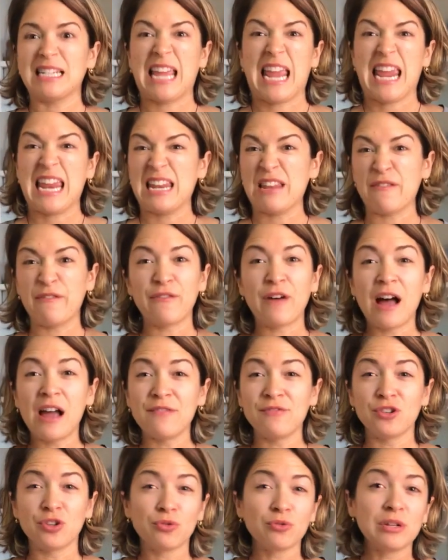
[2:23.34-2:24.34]

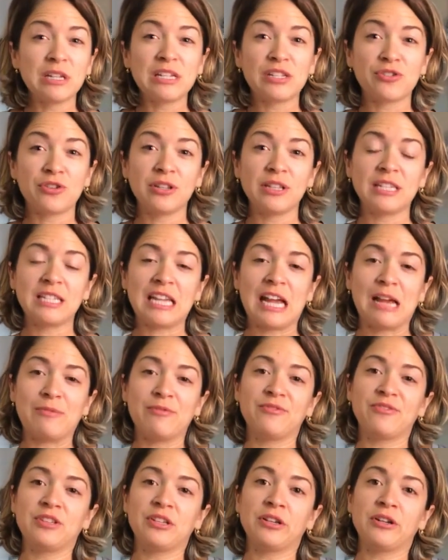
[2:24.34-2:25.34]
85 degrees during this time
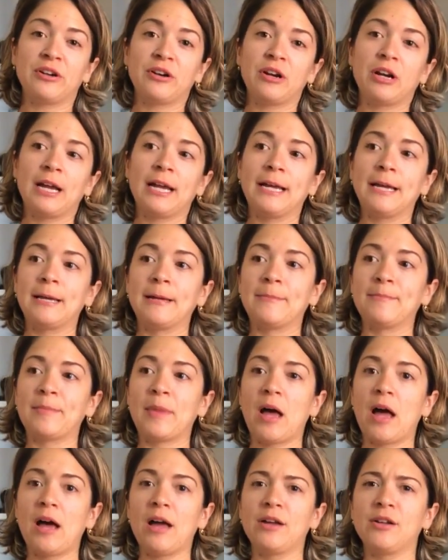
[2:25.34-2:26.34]
of year.
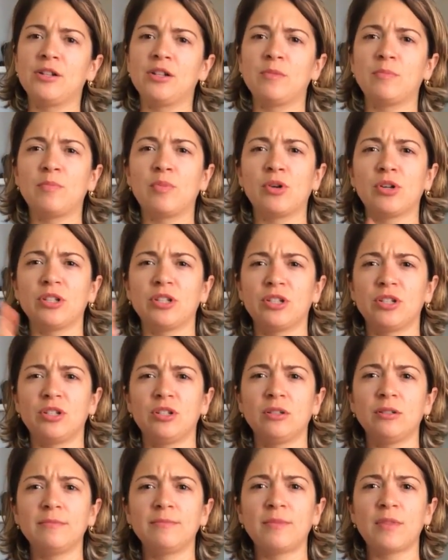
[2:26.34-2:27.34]
I'll put a
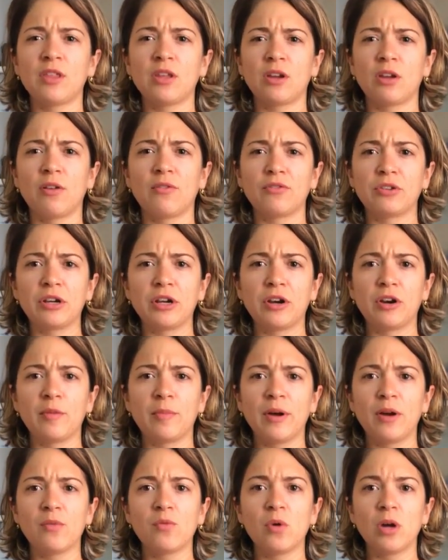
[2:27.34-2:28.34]
little thing over here
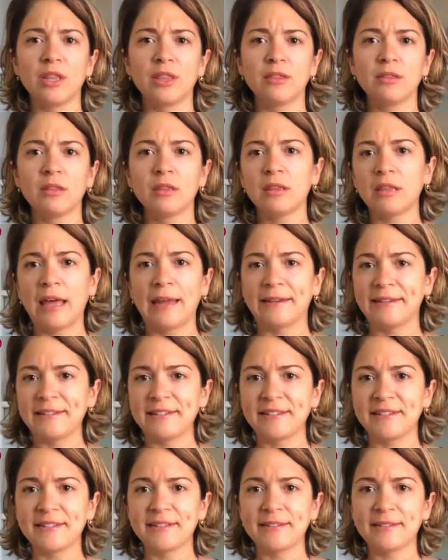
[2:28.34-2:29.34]
about what that
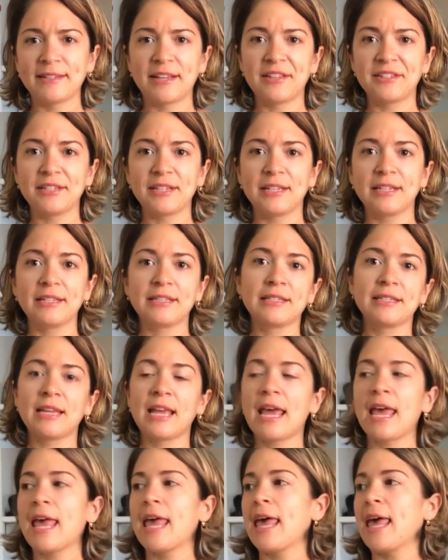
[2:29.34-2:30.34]
is in Celsius.
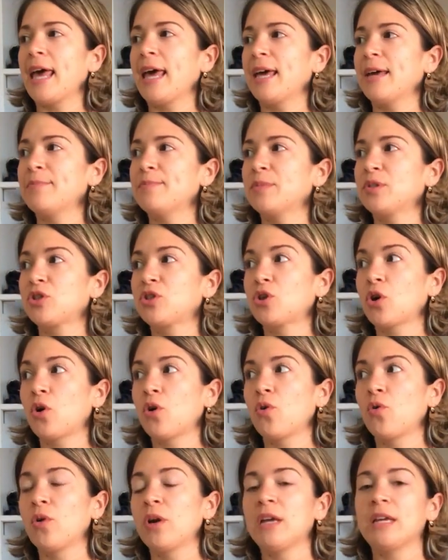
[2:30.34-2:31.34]

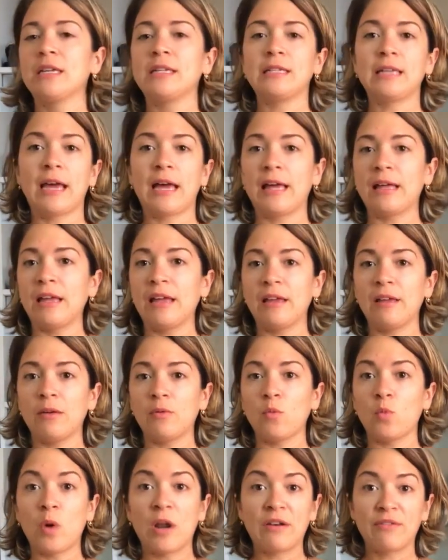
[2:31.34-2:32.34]
So yeah,
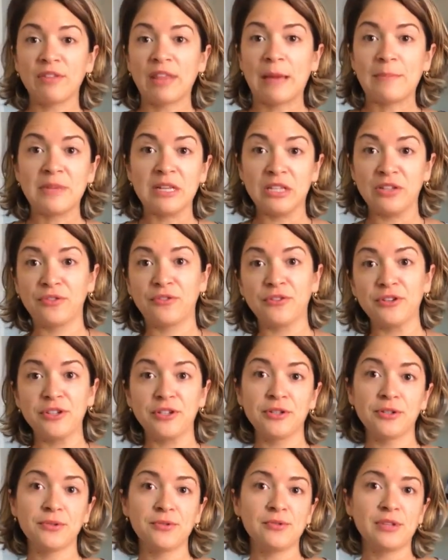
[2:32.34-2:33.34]
whatever that means for
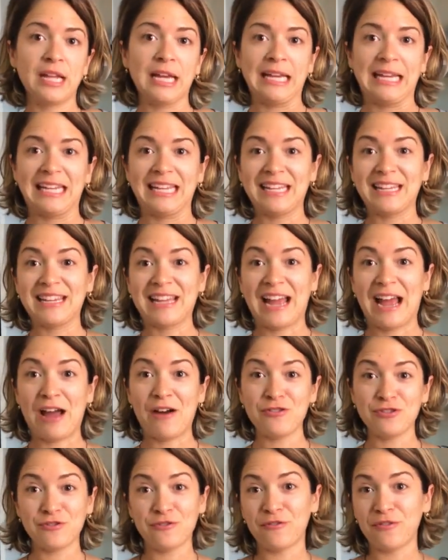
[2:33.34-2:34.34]
you, like
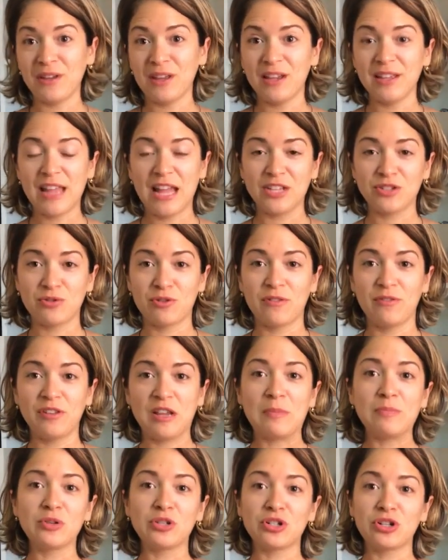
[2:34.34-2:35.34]
how you feel in that sort of
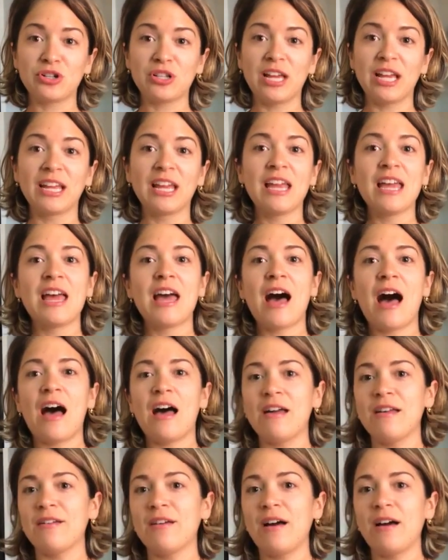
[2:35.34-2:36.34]
temperature. Like
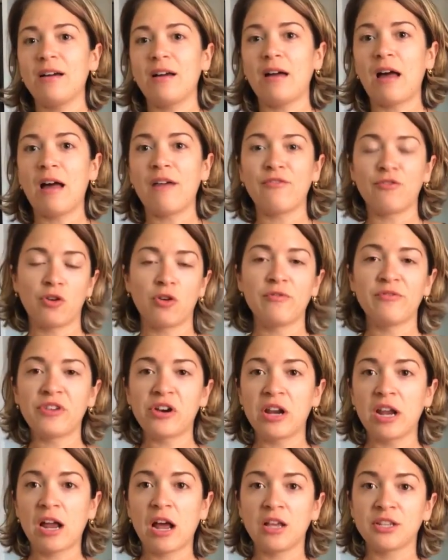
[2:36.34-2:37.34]
I've grown
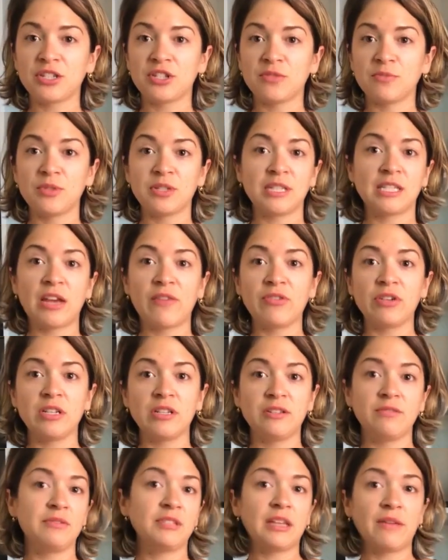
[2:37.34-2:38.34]
very accustomed to
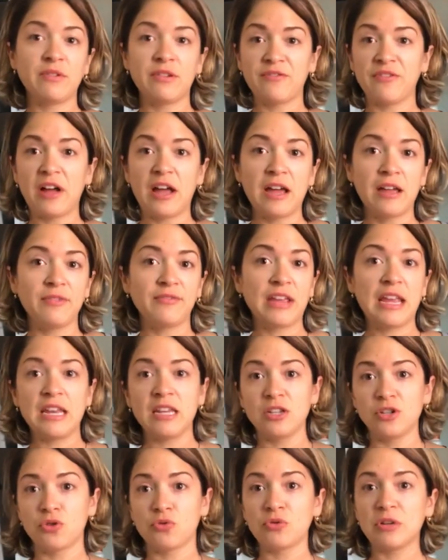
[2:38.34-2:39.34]
70, 75,
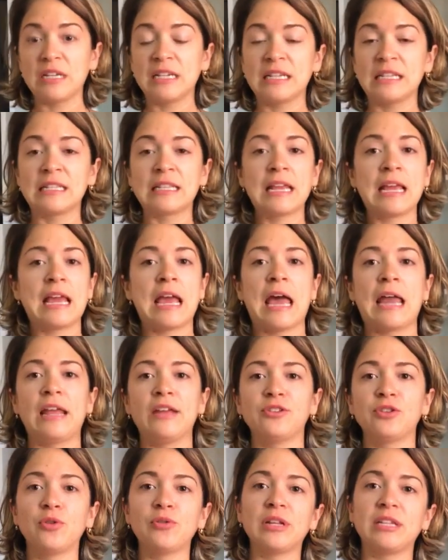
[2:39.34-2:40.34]
80 degrees,
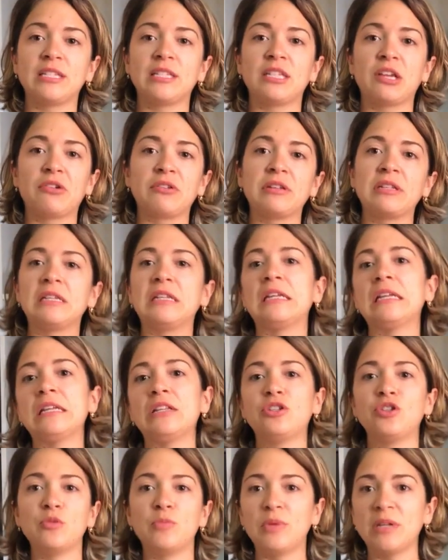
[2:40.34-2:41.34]
and I don't necessarily
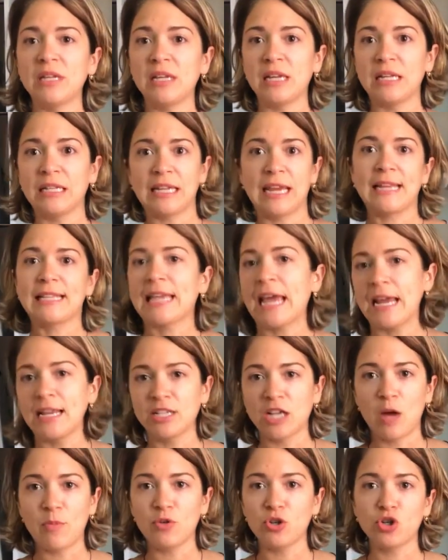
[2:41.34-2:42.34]
need to be in like
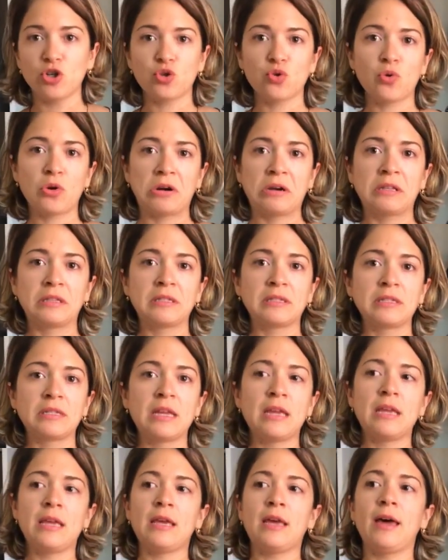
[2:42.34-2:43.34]
tank top and shorts.
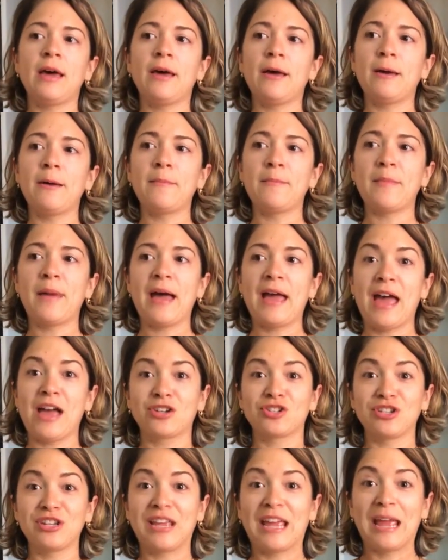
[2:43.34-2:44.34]
I
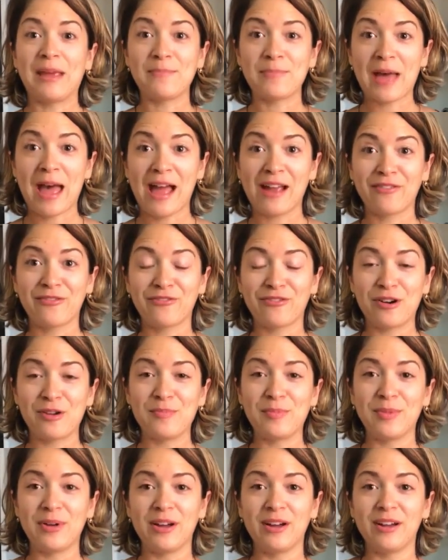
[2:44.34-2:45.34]
actually came back
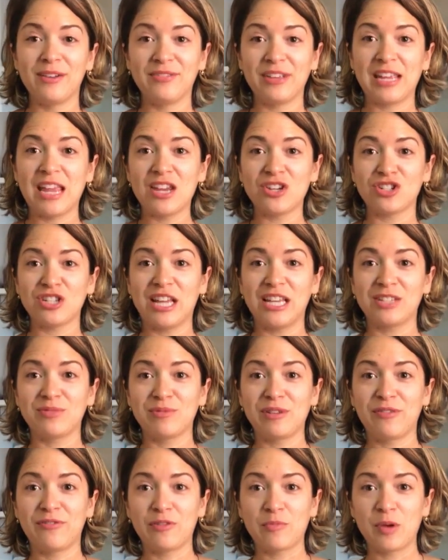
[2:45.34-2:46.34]
from a vacation
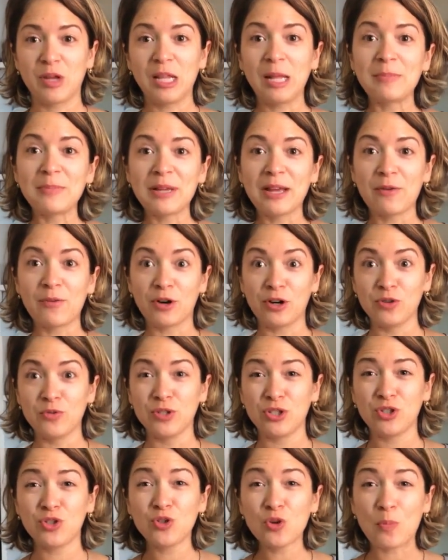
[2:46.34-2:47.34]
last week from Colombia where it
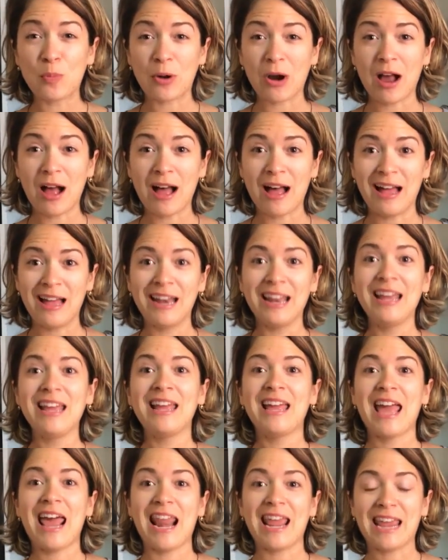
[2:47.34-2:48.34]
was super hot,
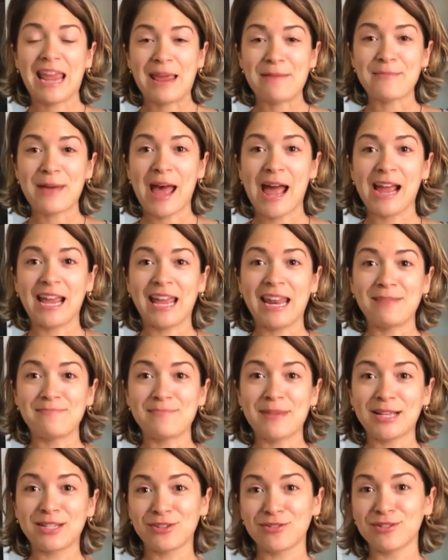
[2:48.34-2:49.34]
and I came back and
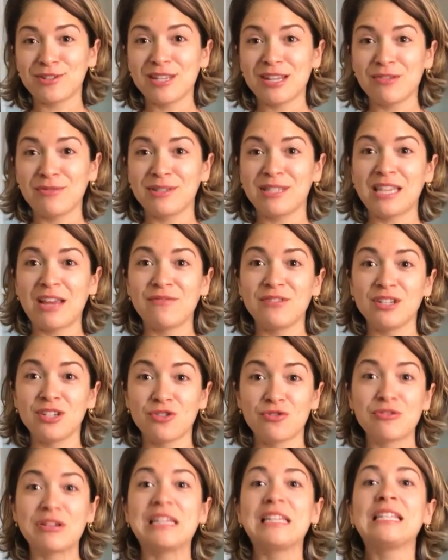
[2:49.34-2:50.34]
in Mexico City it was 70
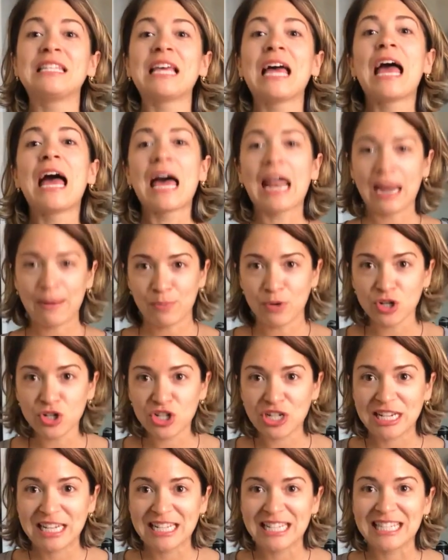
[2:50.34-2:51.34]
degrees, and I put
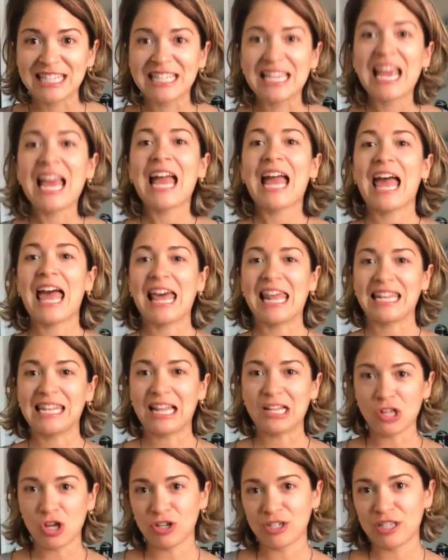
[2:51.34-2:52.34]
jeans and
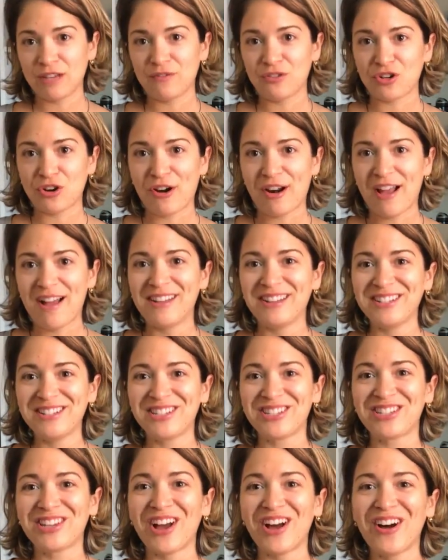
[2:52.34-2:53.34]
a long sleeve shirt on.
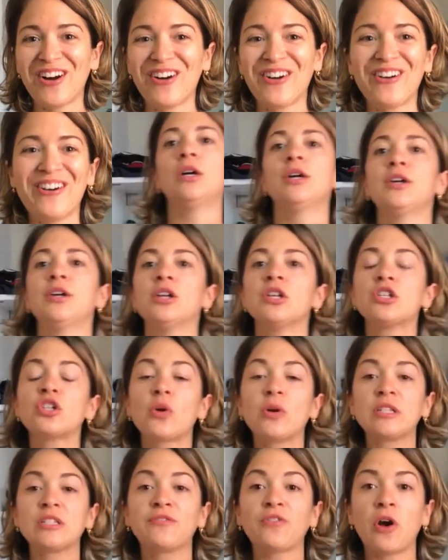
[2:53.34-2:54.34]
So
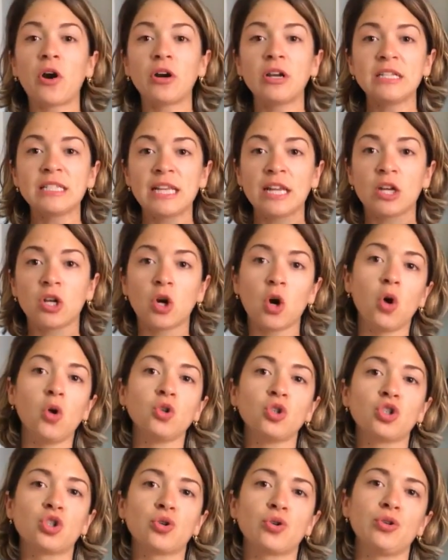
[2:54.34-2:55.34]
as far as like
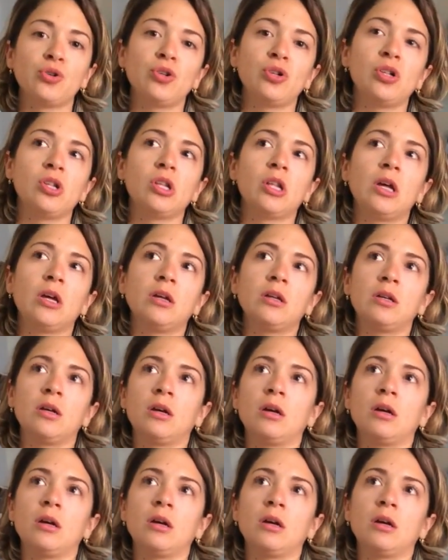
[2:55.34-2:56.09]
cultural